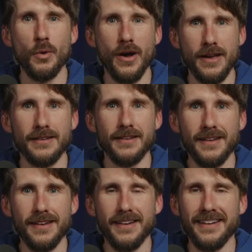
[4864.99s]
way.
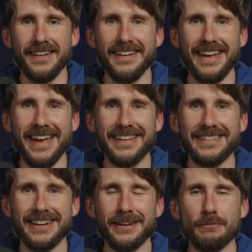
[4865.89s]
Uh,
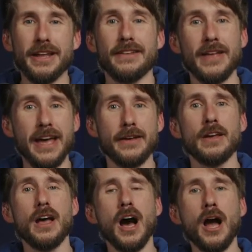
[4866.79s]
and uh, but hey,
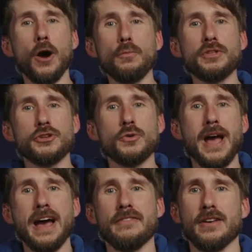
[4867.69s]
I hope that you
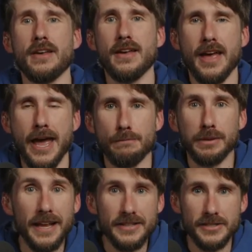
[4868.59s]
have a
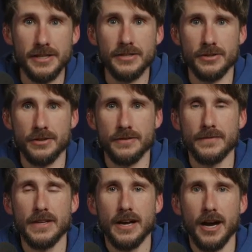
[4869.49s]
blessed Easter.
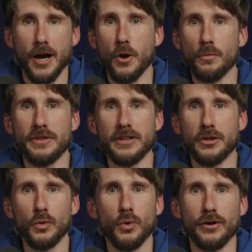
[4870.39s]
I hope that
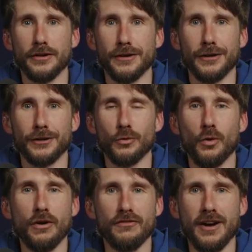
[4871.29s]
the Lord uh,
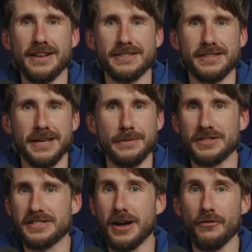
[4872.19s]
glorifies
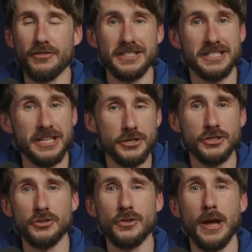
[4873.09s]
Himself, continues
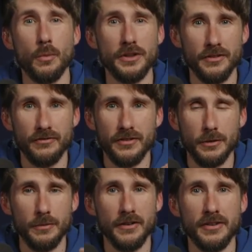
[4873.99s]
to do that with the
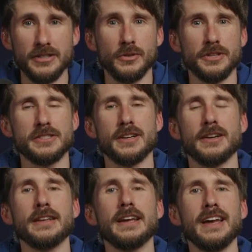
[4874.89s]
film of His only
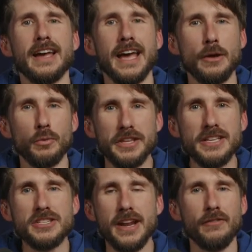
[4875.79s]
Son, and with
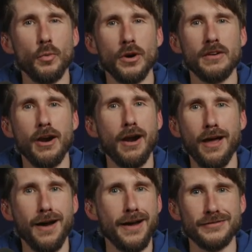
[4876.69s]
each and every one of our
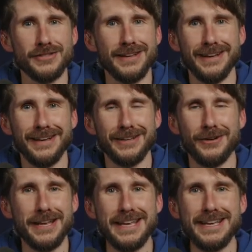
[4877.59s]
lives. You
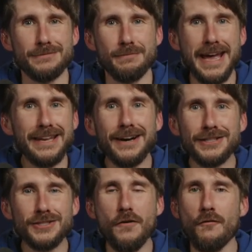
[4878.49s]
know, He has made
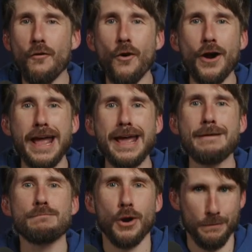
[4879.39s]
us for
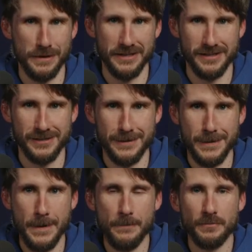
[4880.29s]
a purpose.
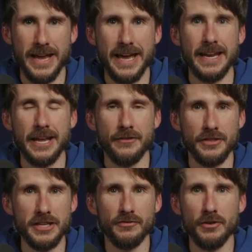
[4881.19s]
And if
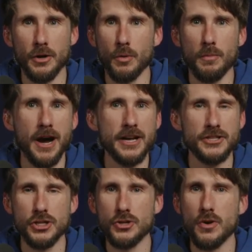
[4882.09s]
this film
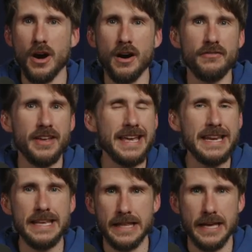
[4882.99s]
reminds you of
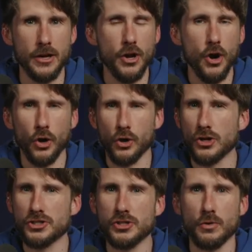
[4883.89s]
anything or
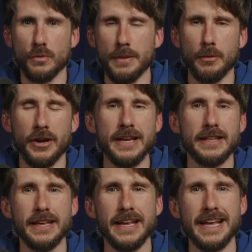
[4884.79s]
causes you to remember
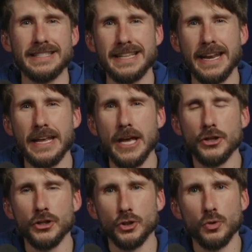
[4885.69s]
anything, it's that
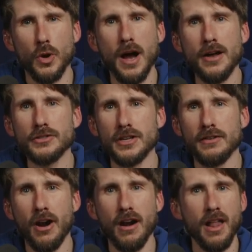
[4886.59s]
the trials
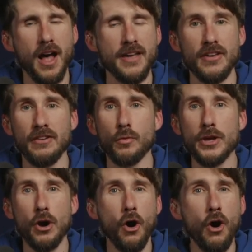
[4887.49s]
of our life, if
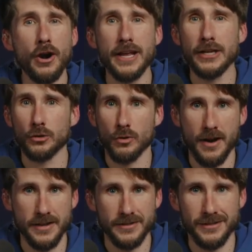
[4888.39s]
we are in
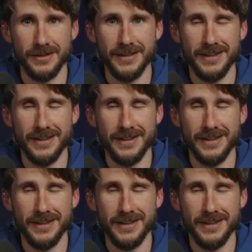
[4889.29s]
Christ,